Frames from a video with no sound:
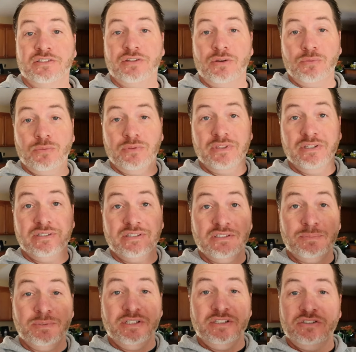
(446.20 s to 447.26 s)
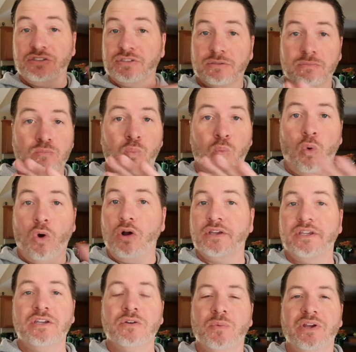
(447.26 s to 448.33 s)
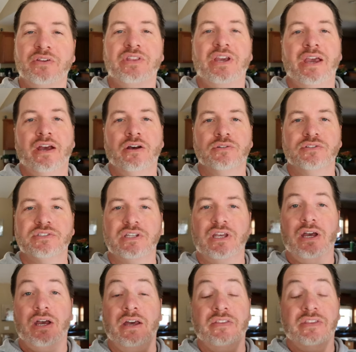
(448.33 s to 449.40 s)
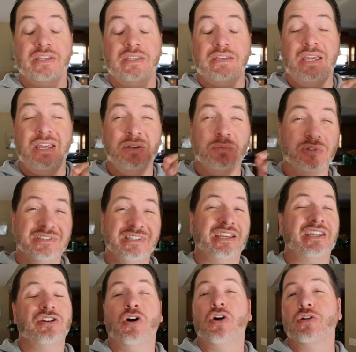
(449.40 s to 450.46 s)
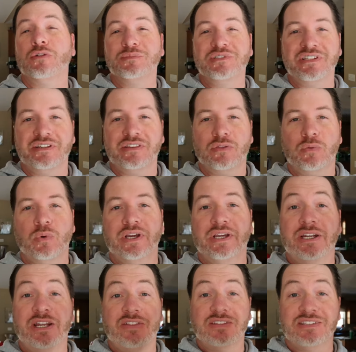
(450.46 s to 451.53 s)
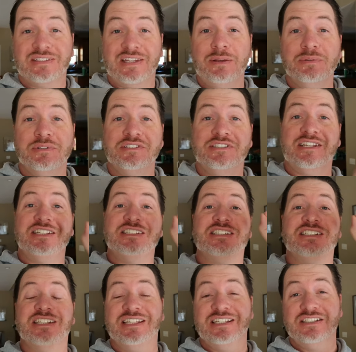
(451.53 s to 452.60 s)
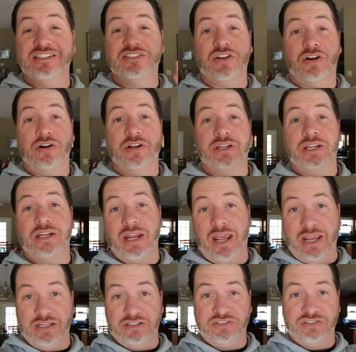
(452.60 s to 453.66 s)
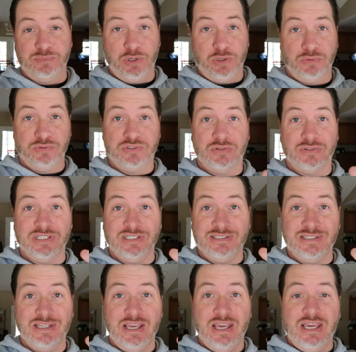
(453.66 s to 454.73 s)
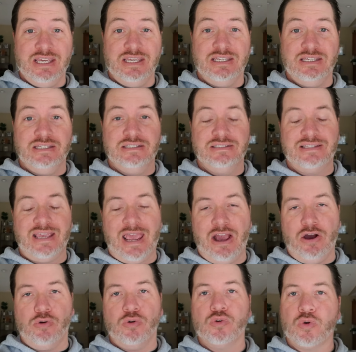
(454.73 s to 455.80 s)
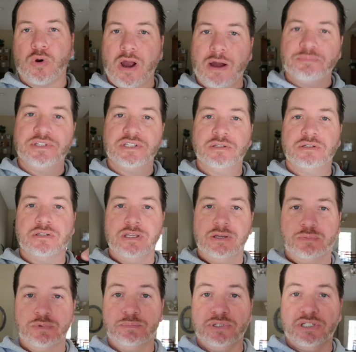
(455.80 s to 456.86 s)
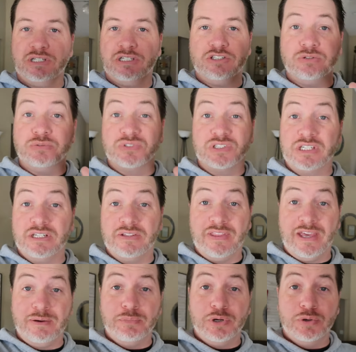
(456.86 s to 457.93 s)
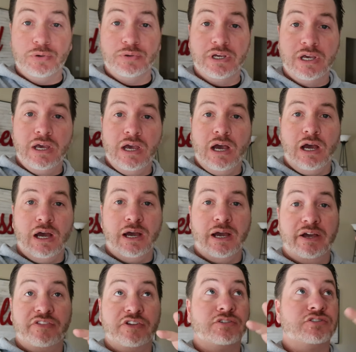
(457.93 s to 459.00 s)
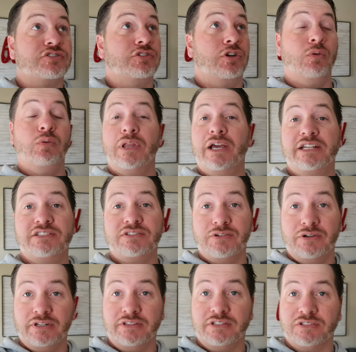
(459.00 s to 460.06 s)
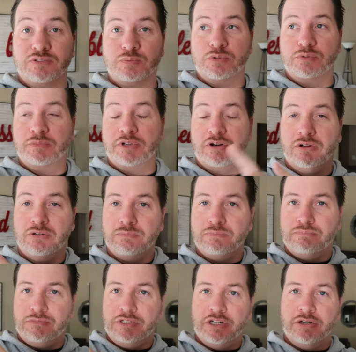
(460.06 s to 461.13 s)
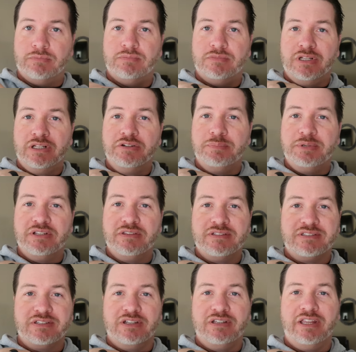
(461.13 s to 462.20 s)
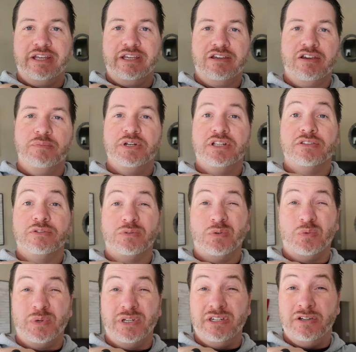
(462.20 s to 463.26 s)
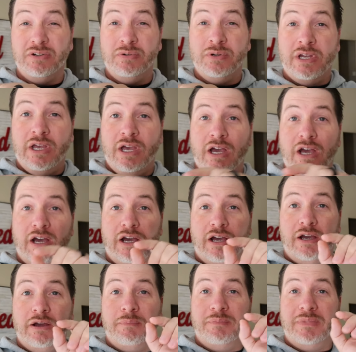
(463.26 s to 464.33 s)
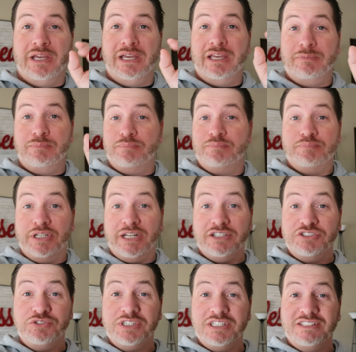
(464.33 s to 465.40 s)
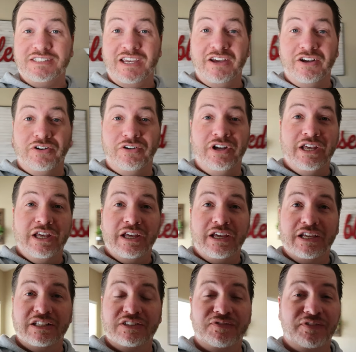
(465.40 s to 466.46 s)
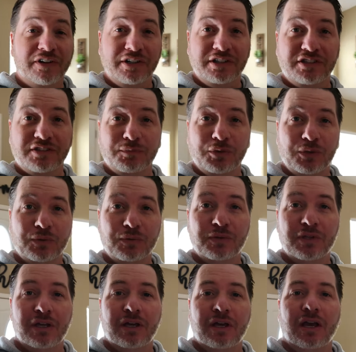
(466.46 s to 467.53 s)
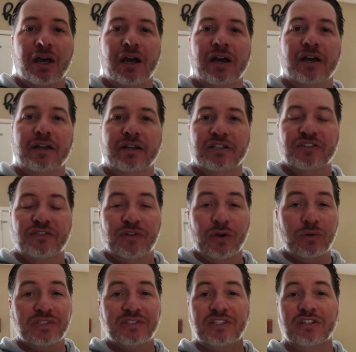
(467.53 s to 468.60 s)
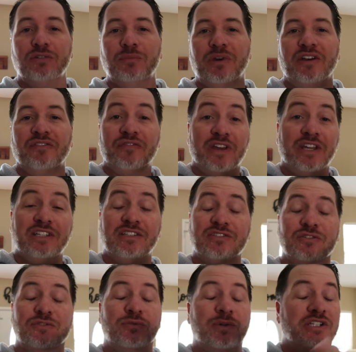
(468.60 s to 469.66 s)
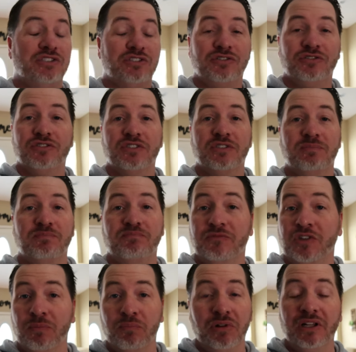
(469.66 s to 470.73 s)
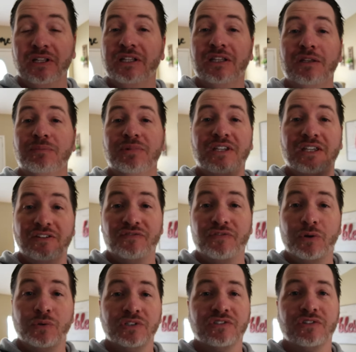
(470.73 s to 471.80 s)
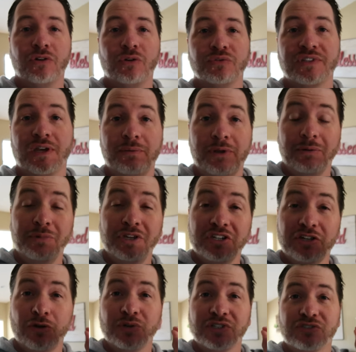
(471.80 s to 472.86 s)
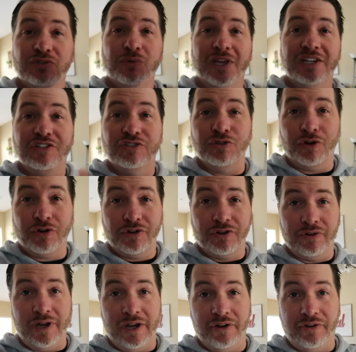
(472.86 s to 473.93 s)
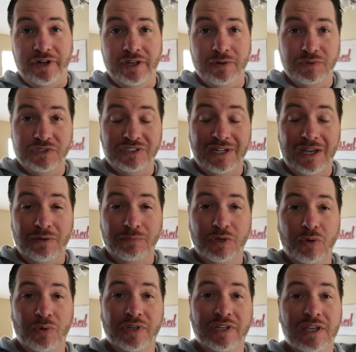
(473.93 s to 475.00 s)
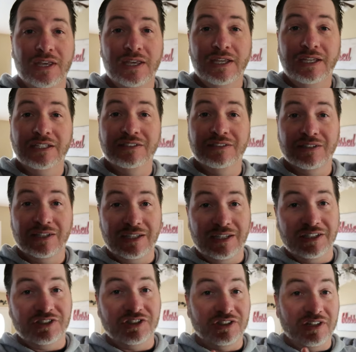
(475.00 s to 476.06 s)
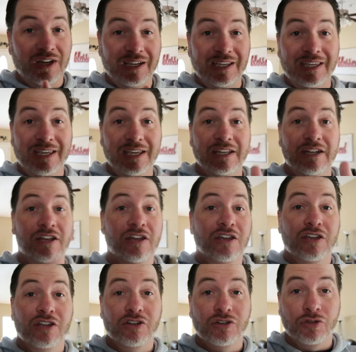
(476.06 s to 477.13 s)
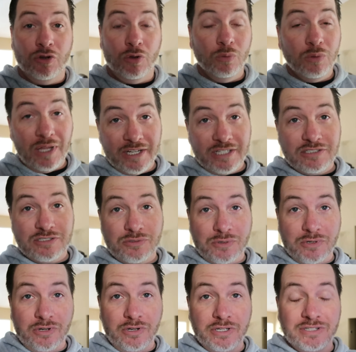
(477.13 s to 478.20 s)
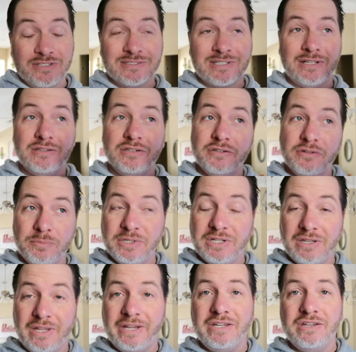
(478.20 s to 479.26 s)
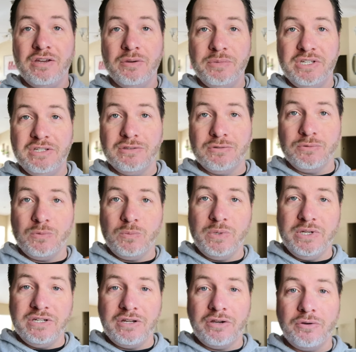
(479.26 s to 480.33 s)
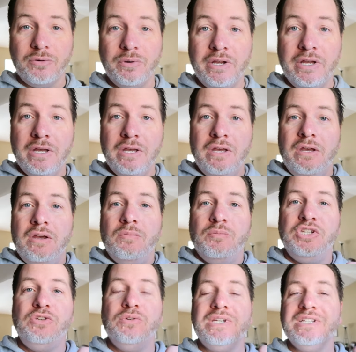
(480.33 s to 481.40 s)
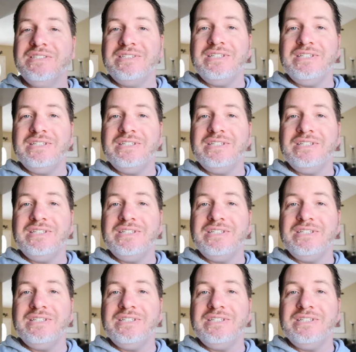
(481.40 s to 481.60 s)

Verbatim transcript: So this is me just walking around the house. Uh, the camera's like an arm's length away. Now the stabilization is on enhanced mode. So this is how cropped in it would be using it in that mode. Uh, there's no lights on in this room. There are, you know, a little bit of the sunlight coming in through the window. Um, but as you can tell, it's very smooth. Uh, it's focused in on my face, so it should just completely be in focus the whole time. Now I'm gonna go into a darker area, which now I'm going into the kitchen. Again, no lights are on. There's a little bit of light coming in through the window, but you can